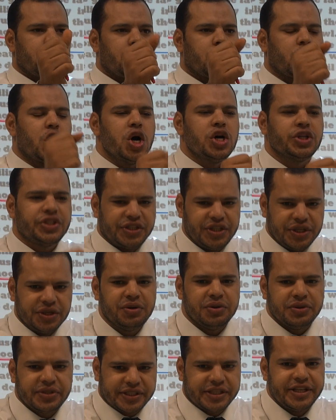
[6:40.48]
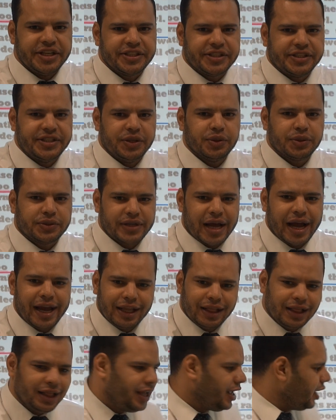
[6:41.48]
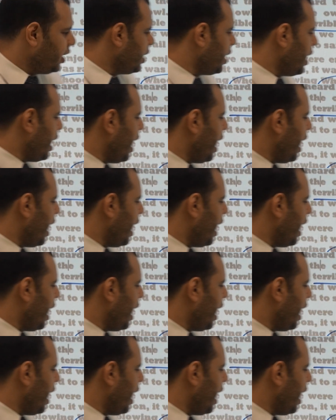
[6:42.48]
caught you, seized you tightly,